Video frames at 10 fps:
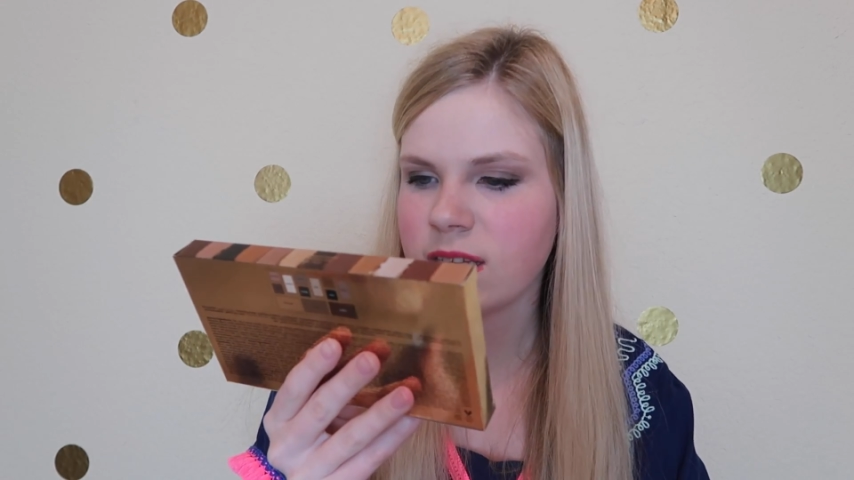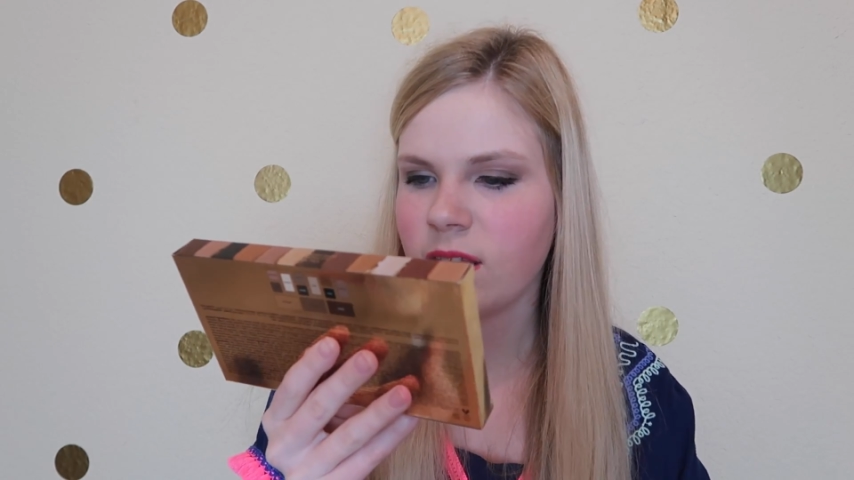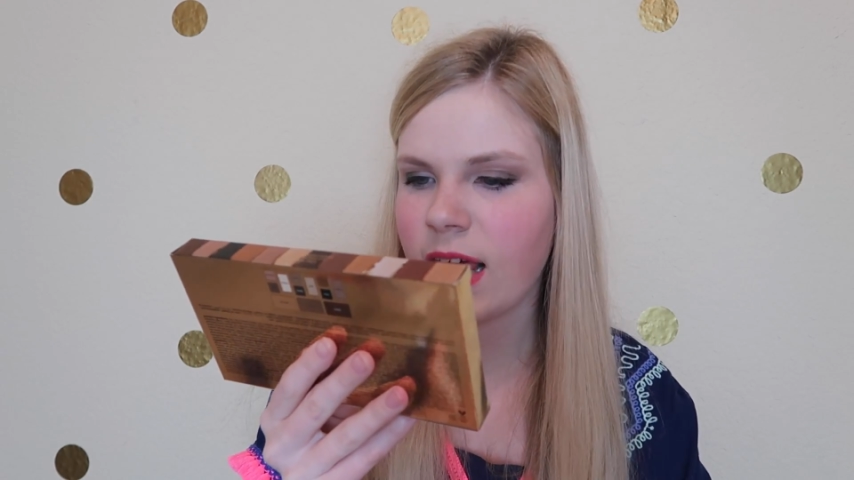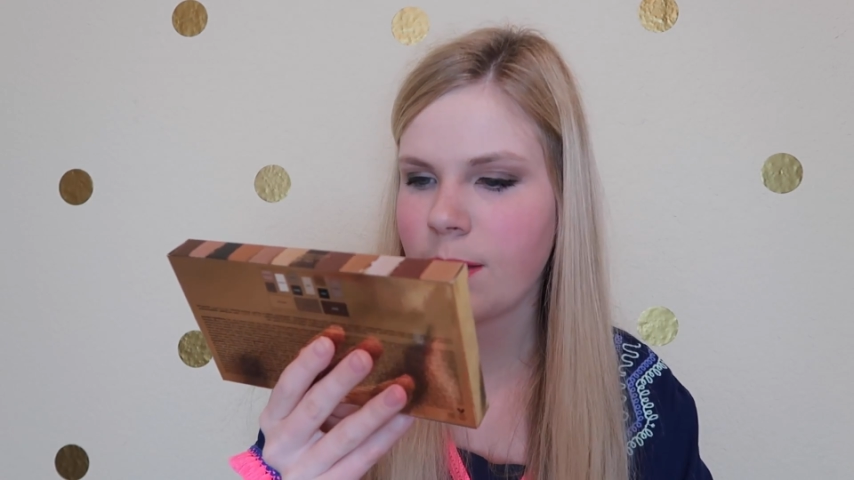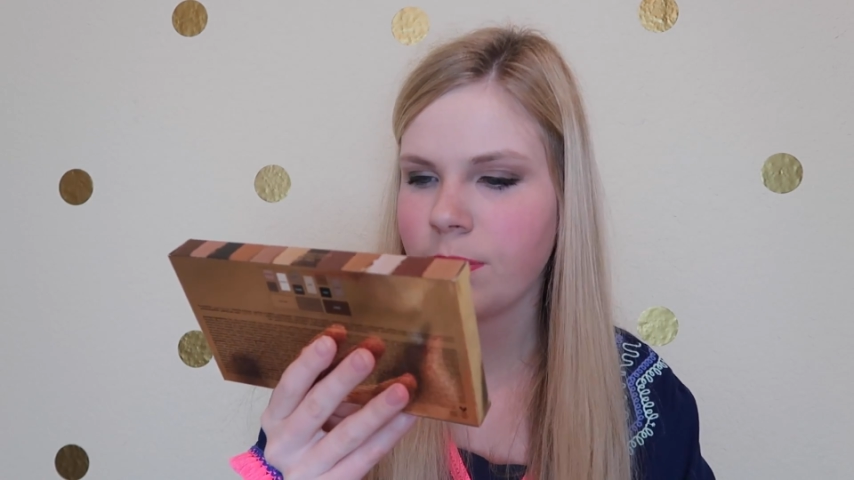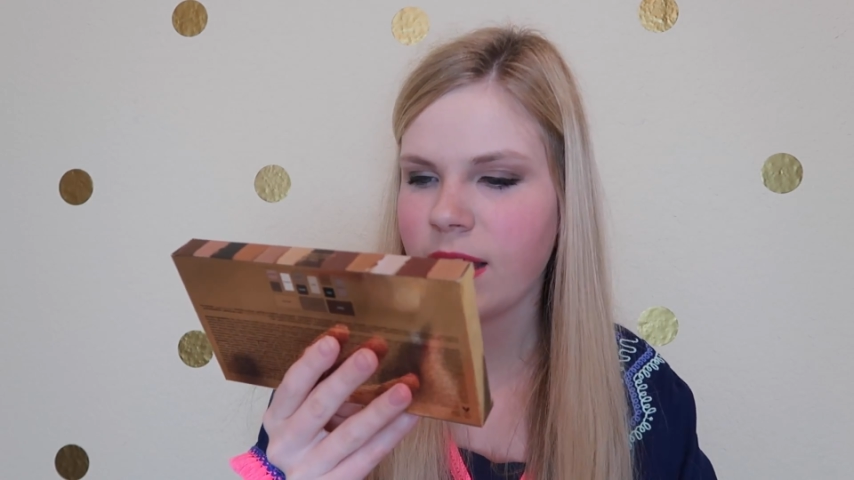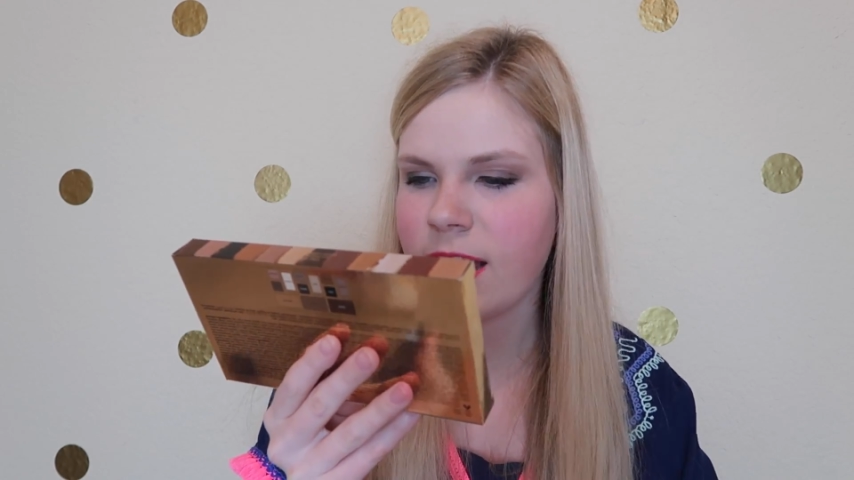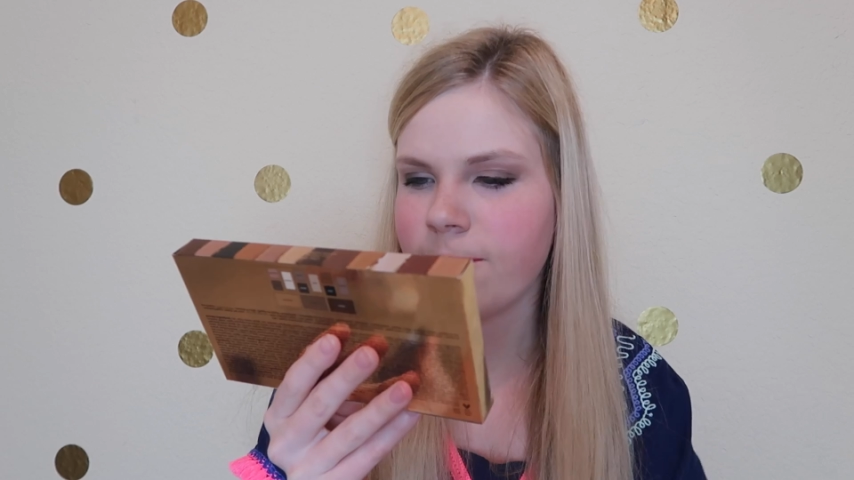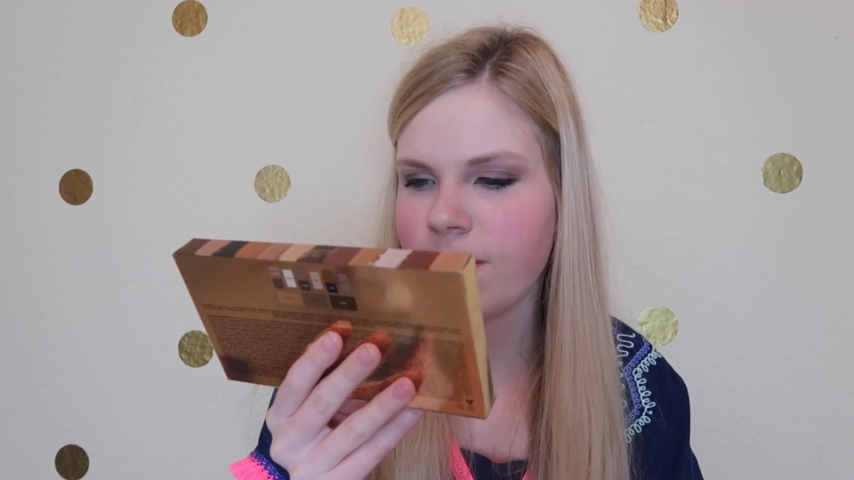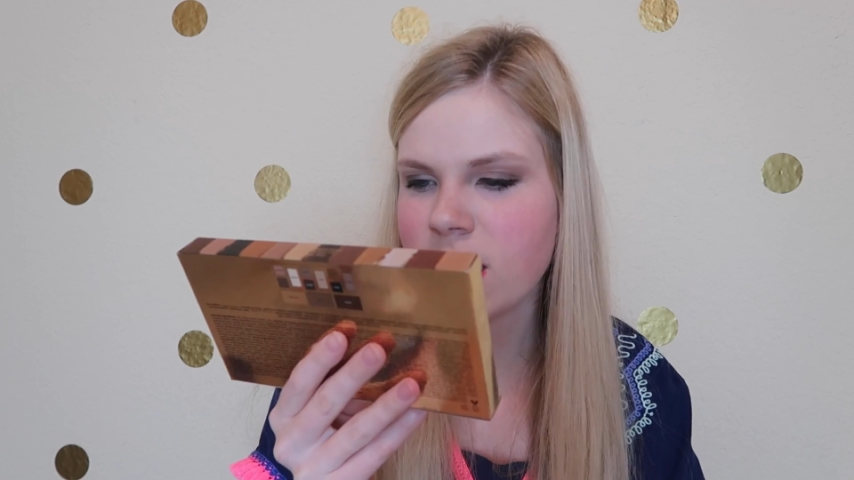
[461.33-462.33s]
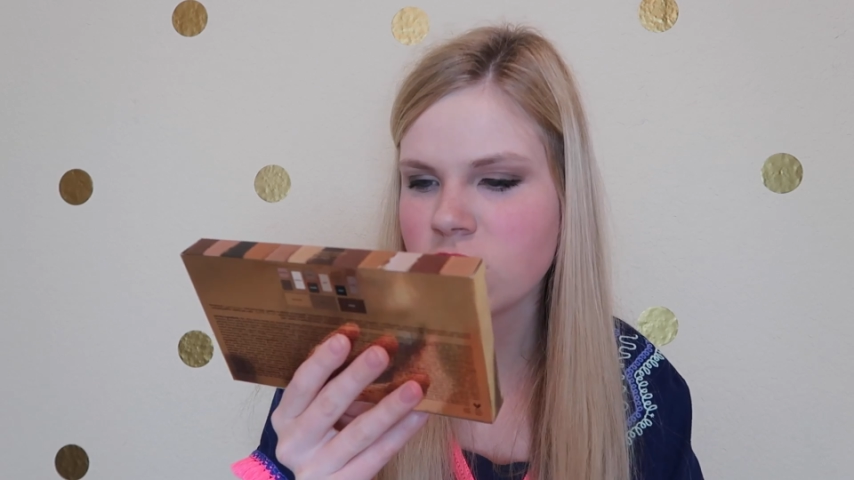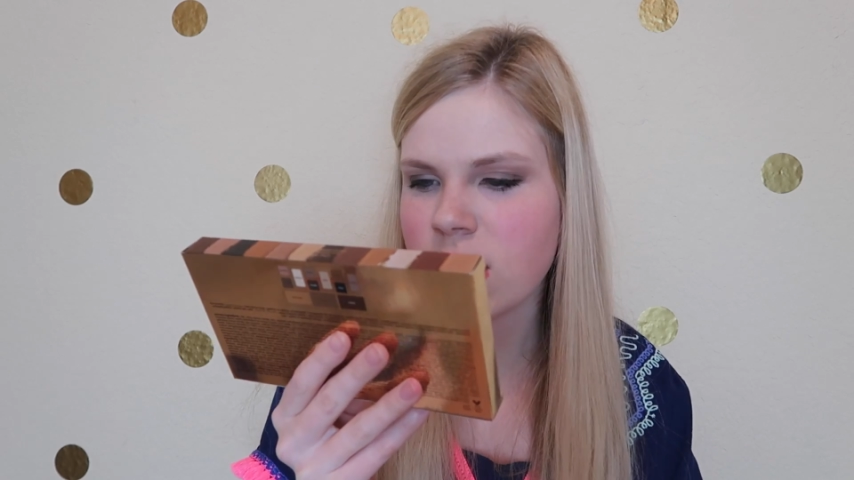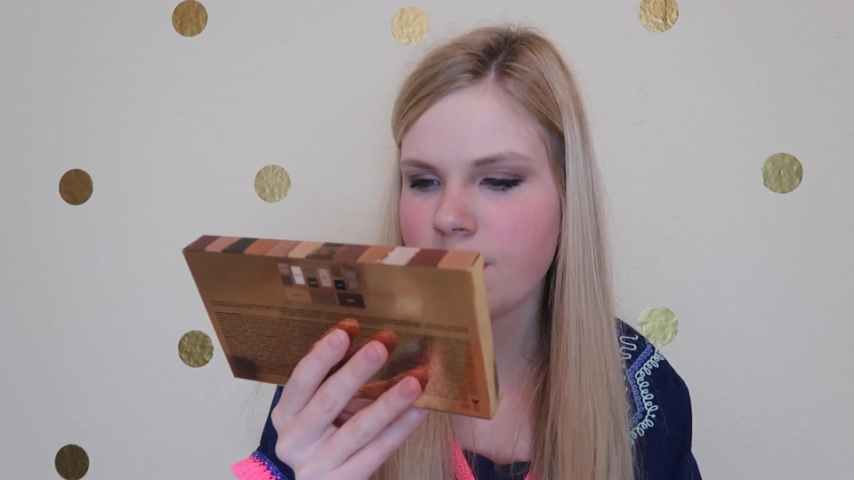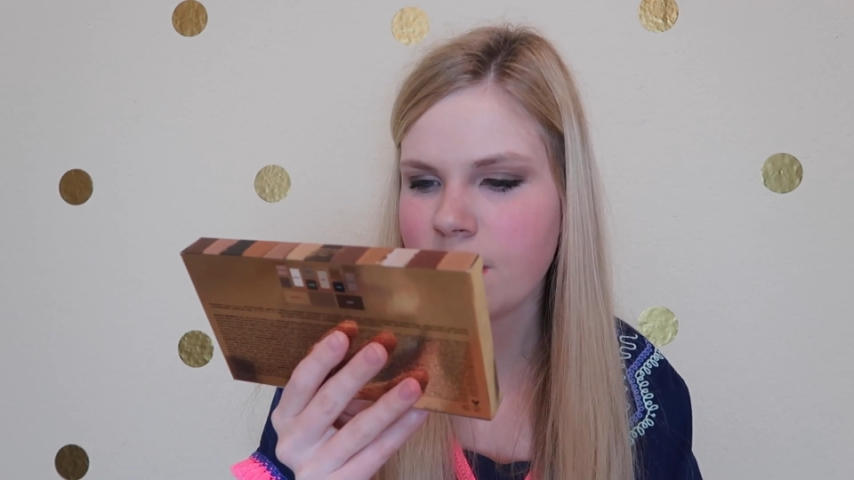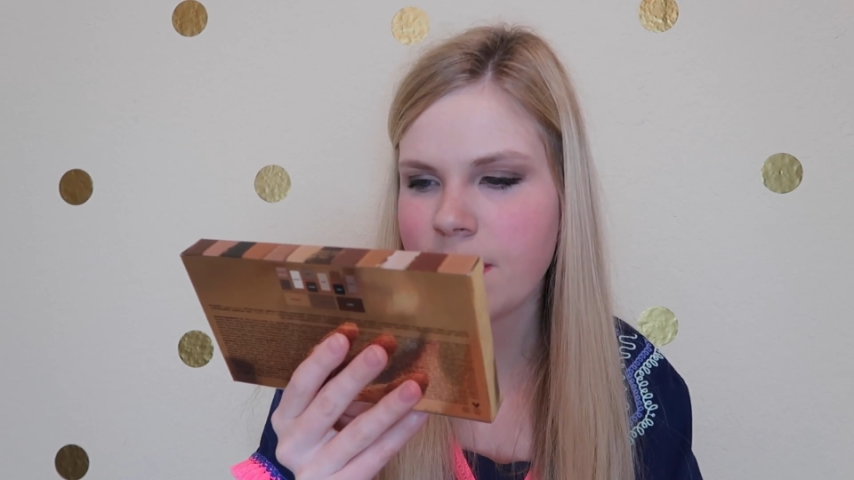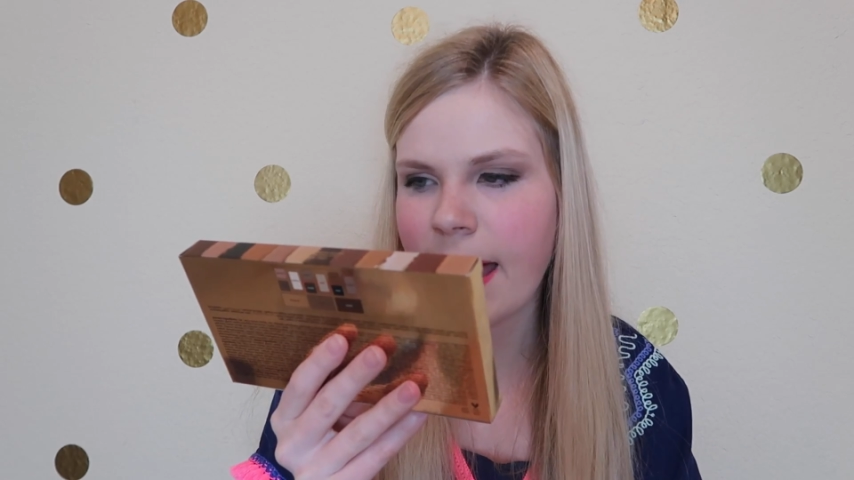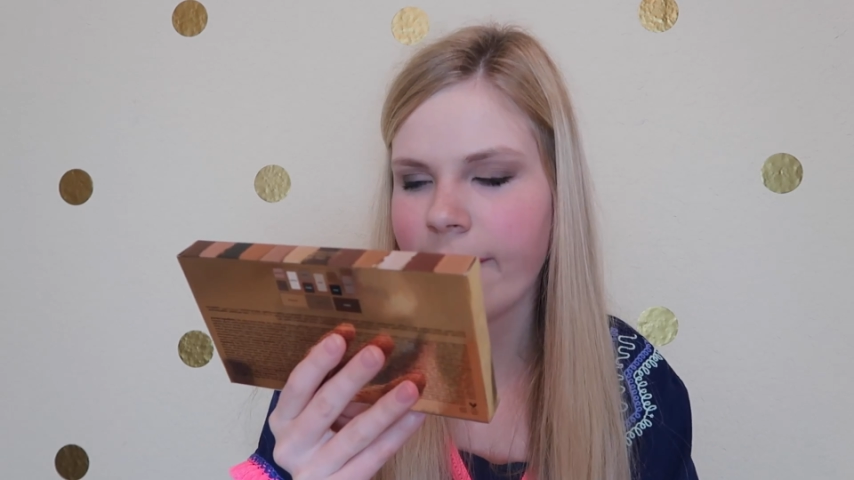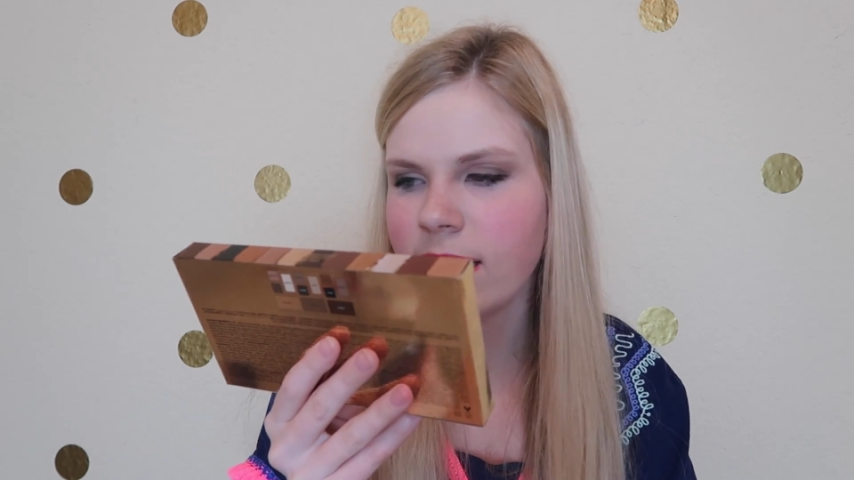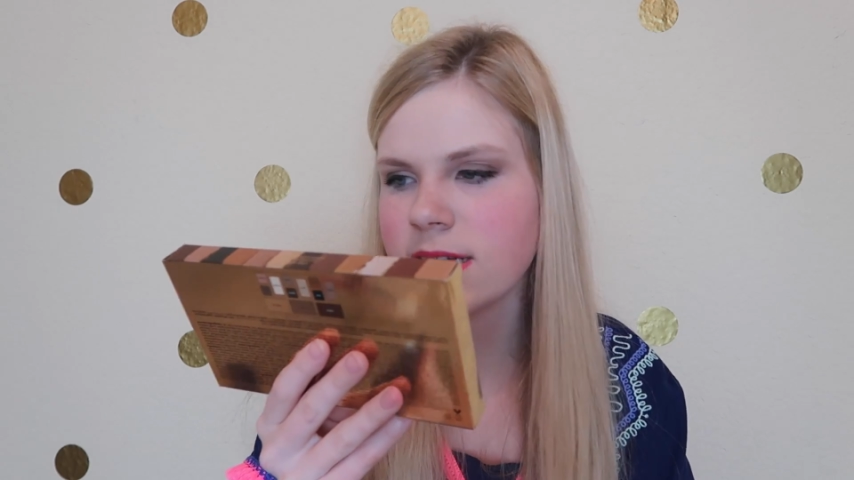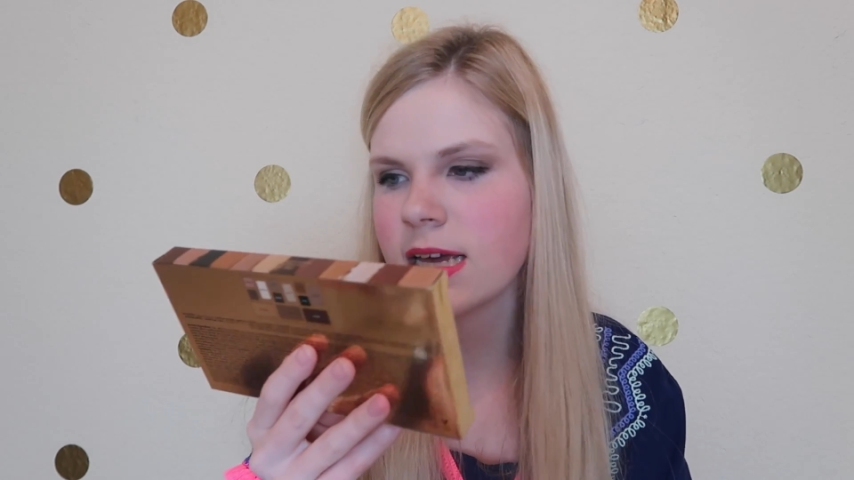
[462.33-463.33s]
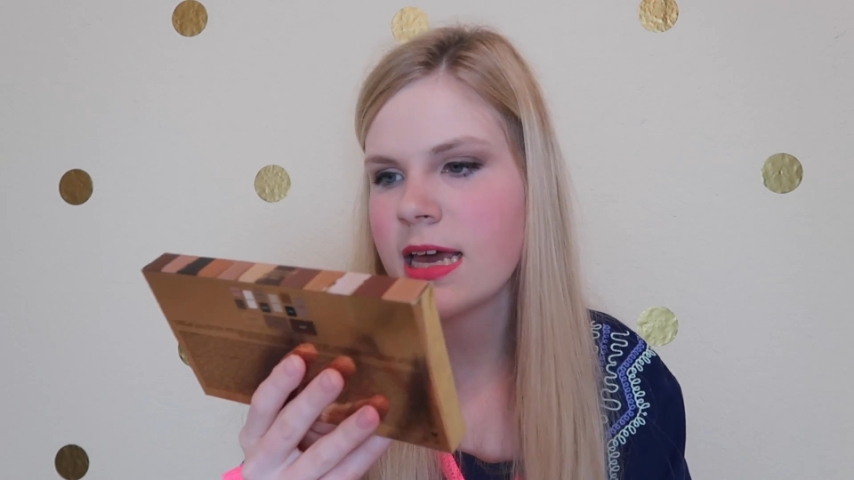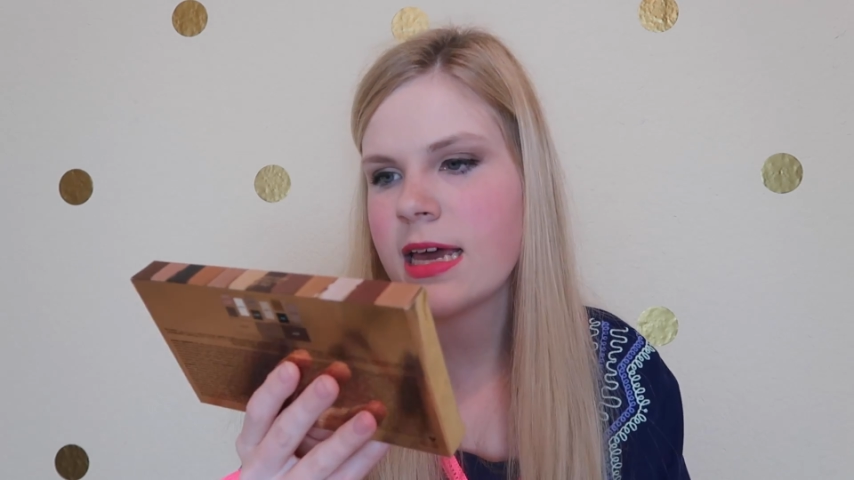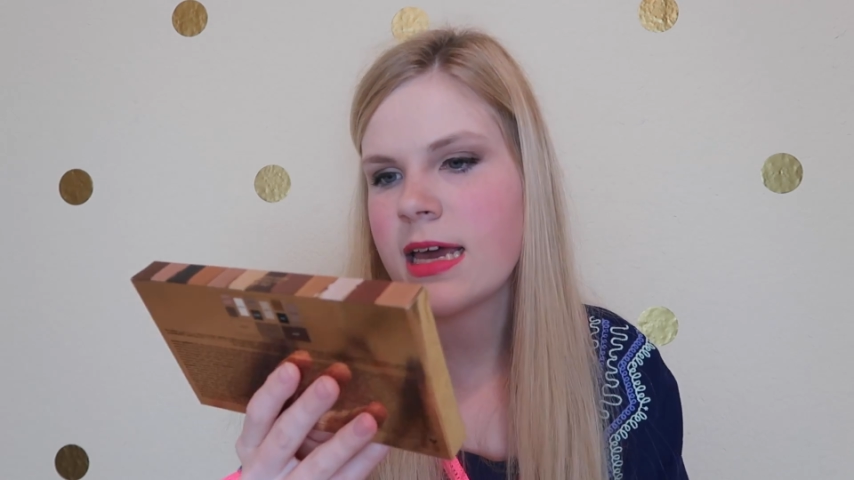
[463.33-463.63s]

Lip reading: Clay Play Face Shaping Palette.